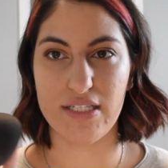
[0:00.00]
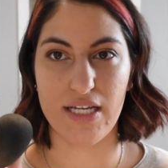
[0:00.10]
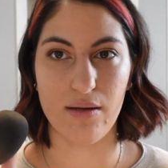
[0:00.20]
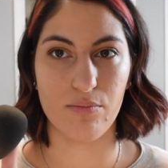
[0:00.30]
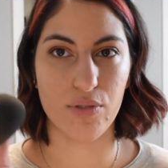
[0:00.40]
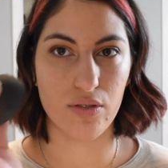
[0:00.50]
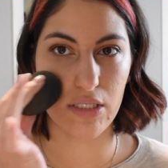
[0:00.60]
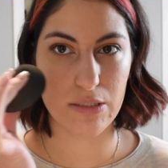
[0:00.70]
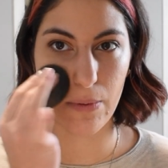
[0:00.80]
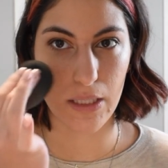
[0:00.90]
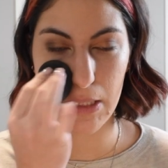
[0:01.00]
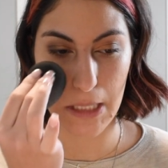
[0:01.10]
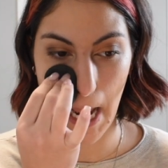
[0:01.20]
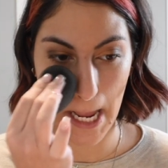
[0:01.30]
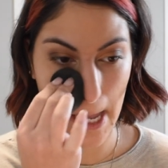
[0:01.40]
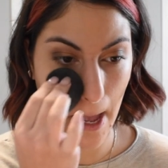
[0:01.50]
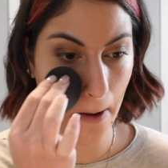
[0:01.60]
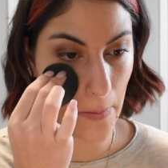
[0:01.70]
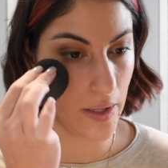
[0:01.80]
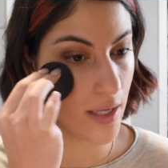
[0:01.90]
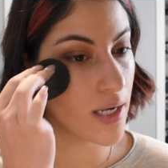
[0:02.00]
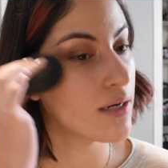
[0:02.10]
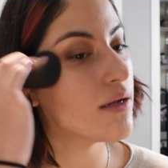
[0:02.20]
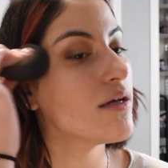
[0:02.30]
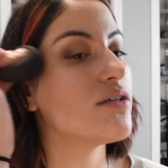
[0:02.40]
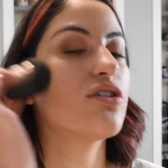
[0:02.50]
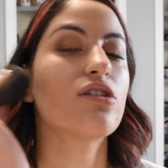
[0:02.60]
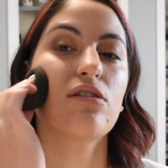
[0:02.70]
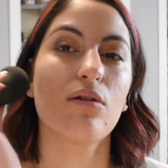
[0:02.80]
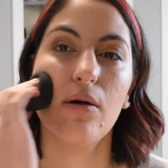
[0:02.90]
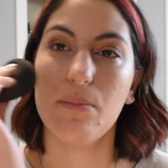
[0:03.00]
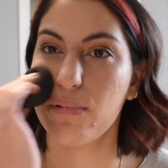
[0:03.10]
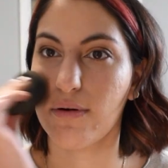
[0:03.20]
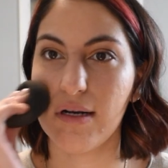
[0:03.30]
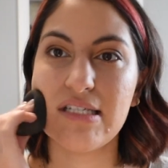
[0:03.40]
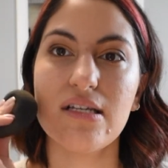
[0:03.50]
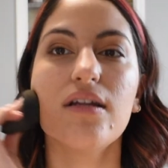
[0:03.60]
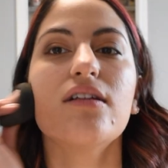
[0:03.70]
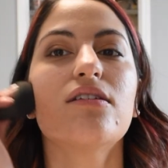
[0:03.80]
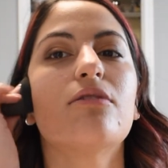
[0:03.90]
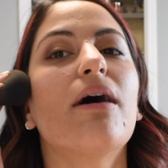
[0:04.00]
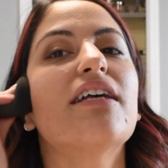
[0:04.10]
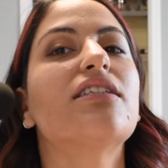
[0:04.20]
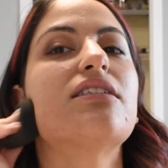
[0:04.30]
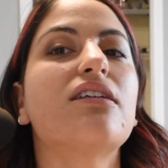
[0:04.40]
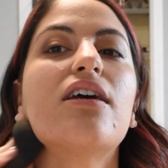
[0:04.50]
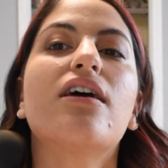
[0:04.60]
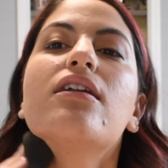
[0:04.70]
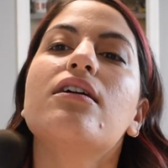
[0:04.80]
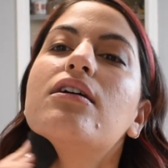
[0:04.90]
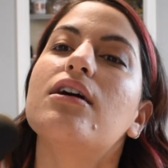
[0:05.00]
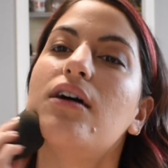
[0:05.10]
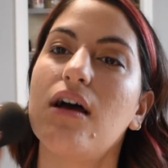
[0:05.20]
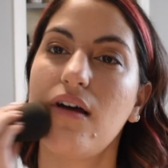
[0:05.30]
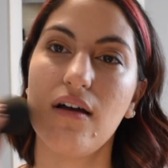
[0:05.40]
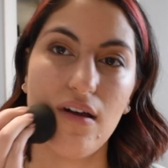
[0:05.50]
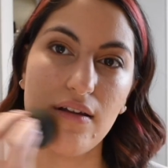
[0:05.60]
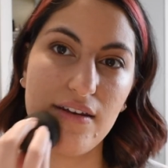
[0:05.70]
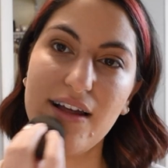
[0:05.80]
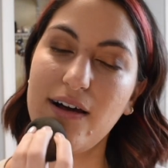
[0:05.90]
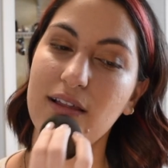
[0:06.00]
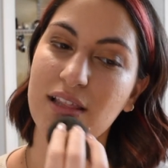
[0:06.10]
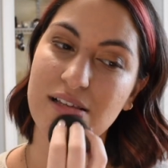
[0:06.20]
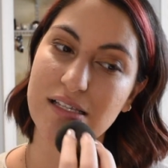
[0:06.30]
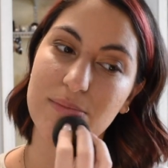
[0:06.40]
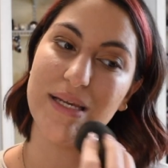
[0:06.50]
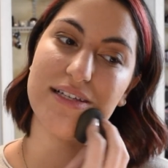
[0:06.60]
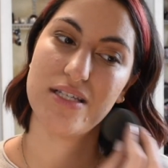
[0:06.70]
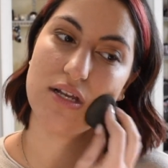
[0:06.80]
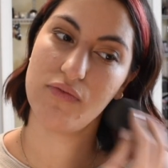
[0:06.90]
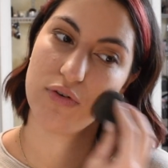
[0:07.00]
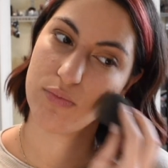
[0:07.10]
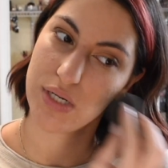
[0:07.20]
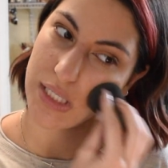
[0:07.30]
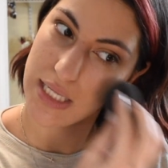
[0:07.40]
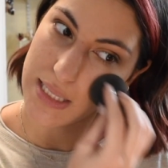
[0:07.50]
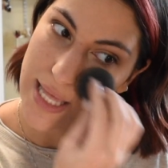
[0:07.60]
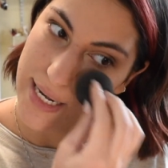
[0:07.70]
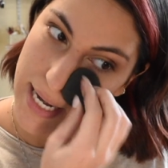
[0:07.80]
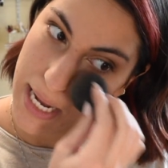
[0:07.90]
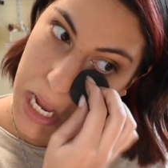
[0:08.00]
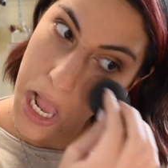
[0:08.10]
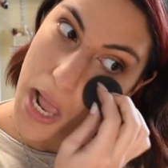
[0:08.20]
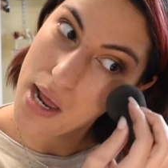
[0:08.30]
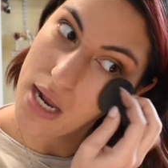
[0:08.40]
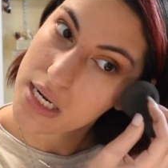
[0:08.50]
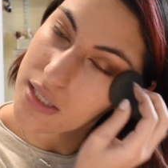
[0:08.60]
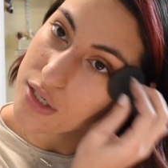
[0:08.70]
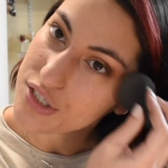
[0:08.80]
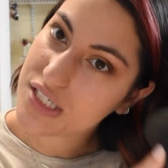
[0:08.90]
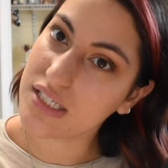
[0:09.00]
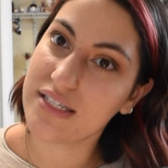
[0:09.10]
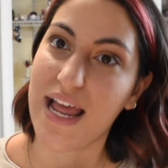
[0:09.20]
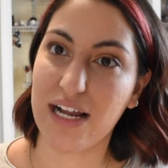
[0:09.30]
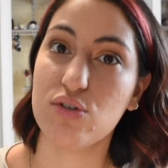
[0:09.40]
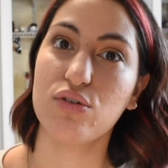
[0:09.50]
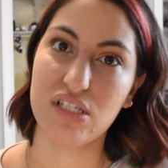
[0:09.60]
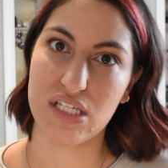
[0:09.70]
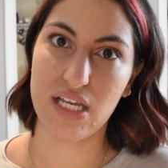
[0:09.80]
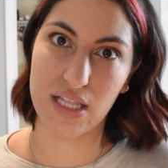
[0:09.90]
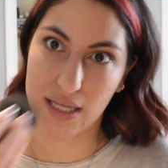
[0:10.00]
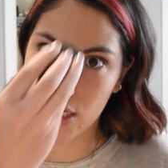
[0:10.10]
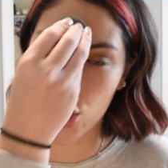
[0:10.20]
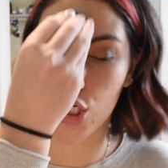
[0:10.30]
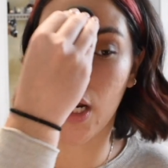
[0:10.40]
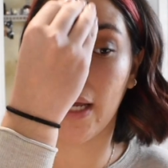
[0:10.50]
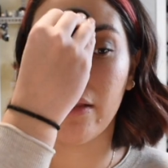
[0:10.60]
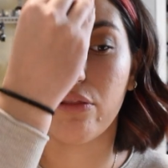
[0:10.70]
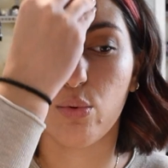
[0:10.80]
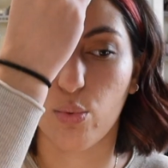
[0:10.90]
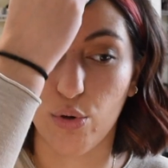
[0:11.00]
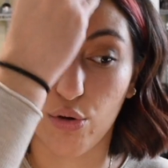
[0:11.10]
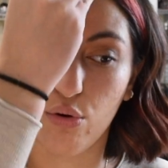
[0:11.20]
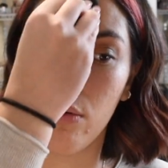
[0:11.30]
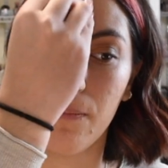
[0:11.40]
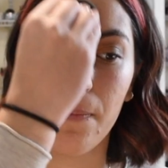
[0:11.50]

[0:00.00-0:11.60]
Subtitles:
damp beauty sponge, I go in and just press it into my skin. Now this is amazing for really letting your natural skin like shine through.